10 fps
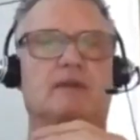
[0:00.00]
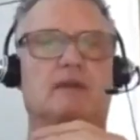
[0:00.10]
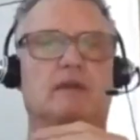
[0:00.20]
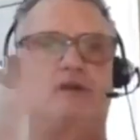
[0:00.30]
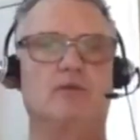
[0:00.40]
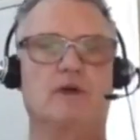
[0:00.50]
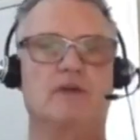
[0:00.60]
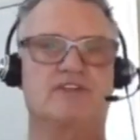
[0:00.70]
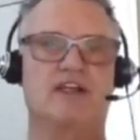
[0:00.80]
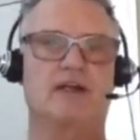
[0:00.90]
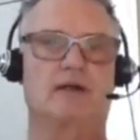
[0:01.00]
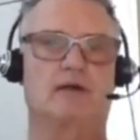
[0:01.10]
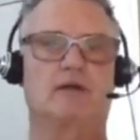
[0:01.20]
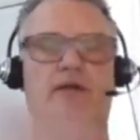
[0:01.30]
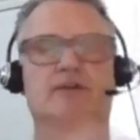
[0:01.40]
You were a sinner.
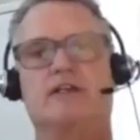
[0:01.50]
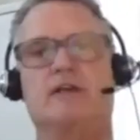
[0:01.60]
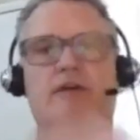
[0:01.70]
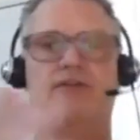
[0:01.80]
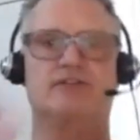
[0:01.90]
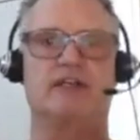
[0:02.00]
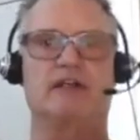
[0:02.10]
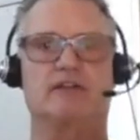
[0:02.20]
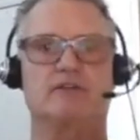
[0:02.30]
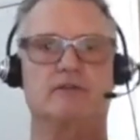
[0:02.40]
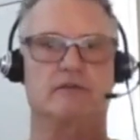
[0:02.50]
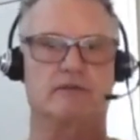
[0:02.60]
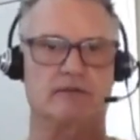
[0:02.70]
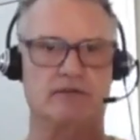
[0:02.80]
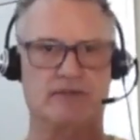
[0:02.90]
Sinners sin,
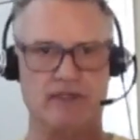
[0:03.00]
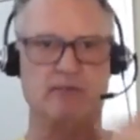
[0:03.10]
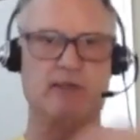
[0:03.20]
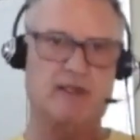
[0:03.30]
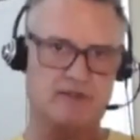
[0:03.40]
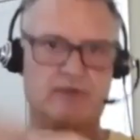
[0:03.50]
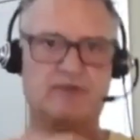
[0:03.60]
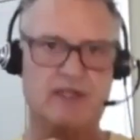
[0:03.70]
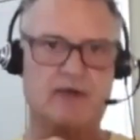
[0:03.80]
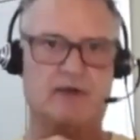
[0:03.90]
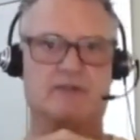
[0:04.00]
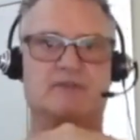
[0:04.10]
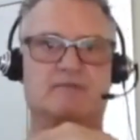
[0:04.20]
sin because they're sinners.